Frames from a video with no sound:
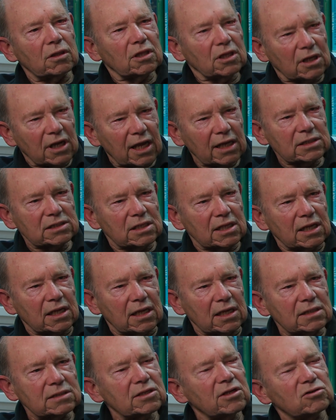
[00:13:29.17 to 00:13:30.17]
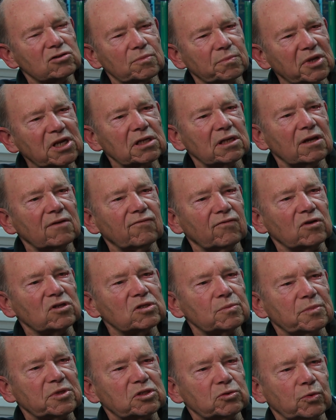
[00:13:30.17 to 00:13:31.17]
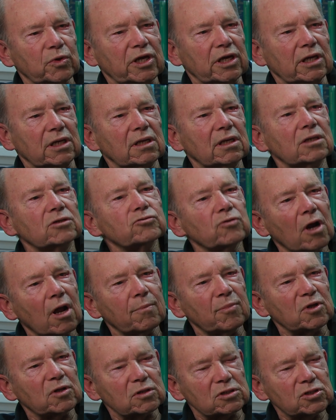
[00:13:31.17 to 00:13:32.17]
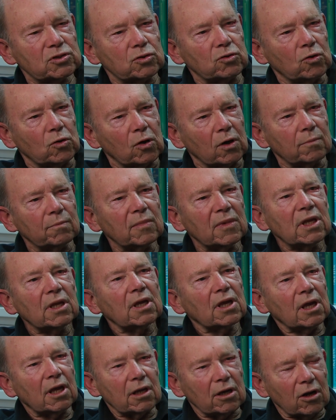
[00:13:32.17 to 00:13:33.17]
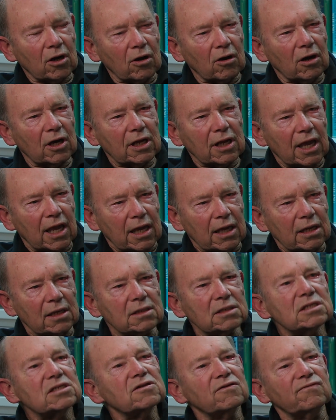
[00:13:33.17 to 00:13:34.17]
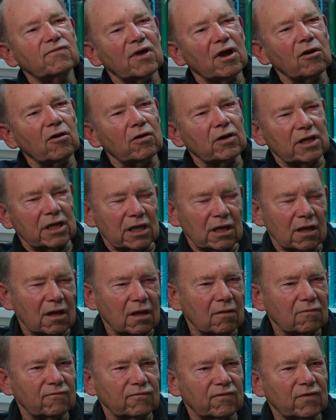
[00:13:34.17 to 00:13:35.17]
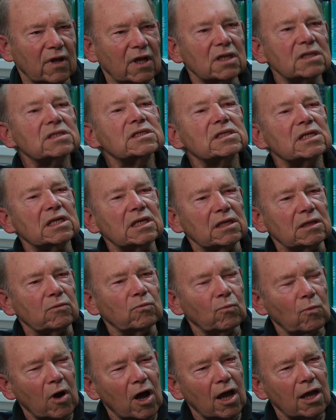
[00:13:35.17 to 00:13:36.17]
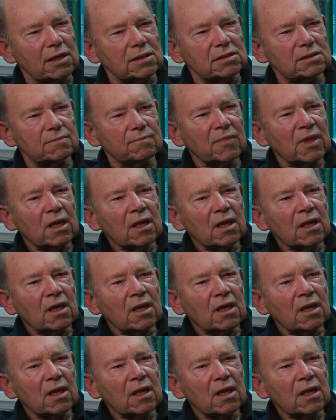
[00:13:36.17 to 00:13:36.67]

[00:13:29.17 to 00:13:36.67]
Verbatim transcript: The next thing is there's a big difference between a tropical storm and a hurricane severity of uh, sea-wise.